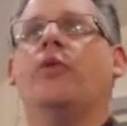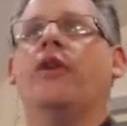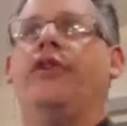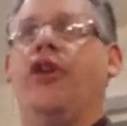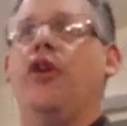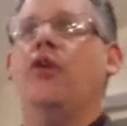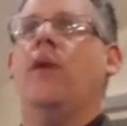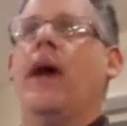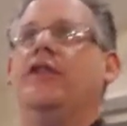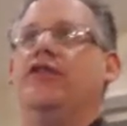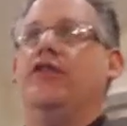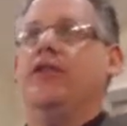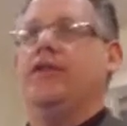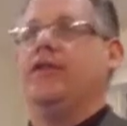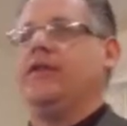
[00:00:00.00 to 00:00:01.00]
with two
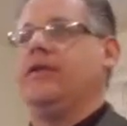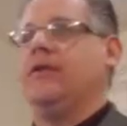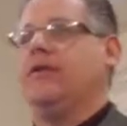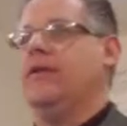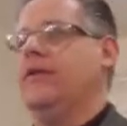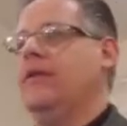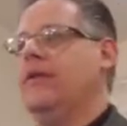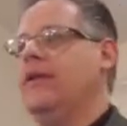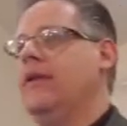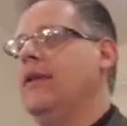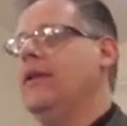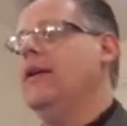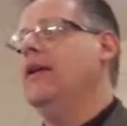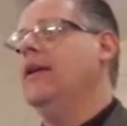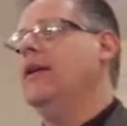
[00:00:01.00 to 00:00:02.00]
edges,
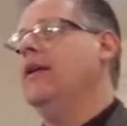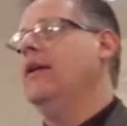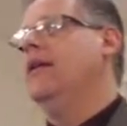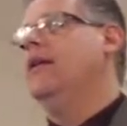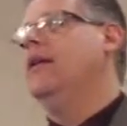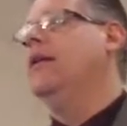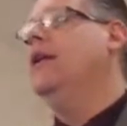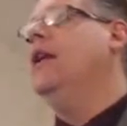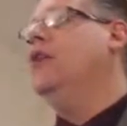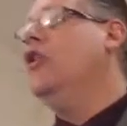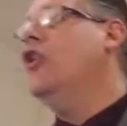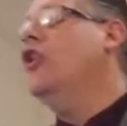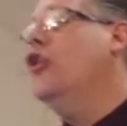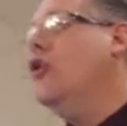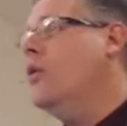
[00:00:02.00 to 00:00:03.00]
he
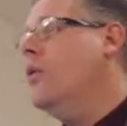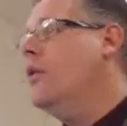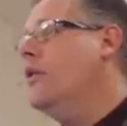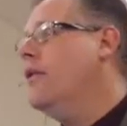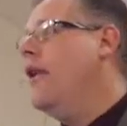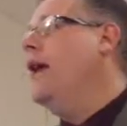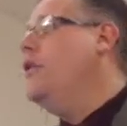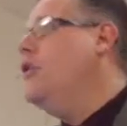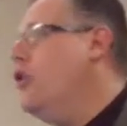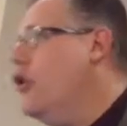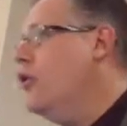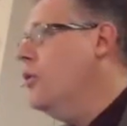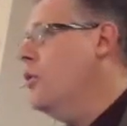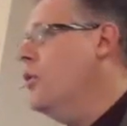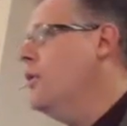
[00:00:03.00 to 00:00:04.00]
knew, they
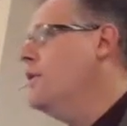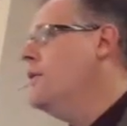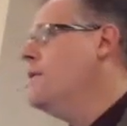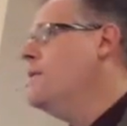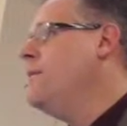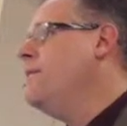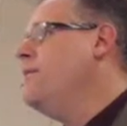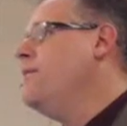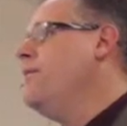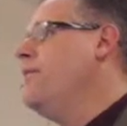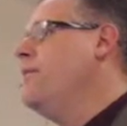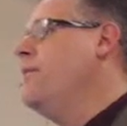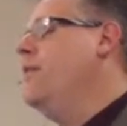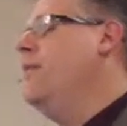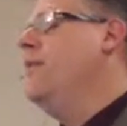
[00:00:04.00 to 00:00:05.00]
knew
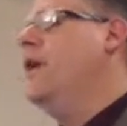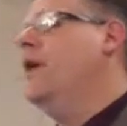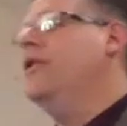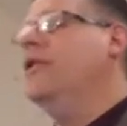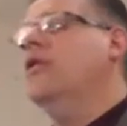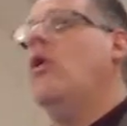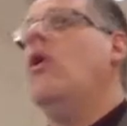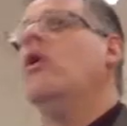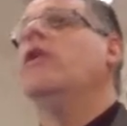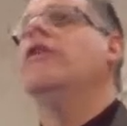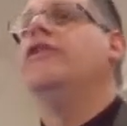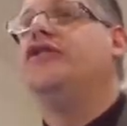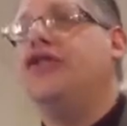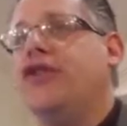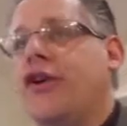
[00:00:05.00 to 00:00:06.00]
that the Lord of
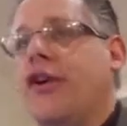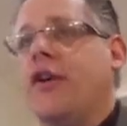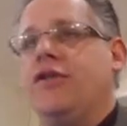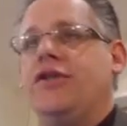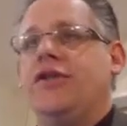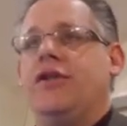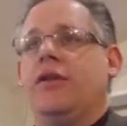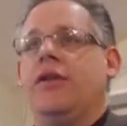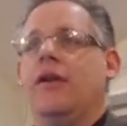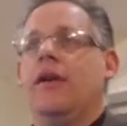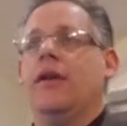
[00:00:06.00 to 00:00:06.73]
the church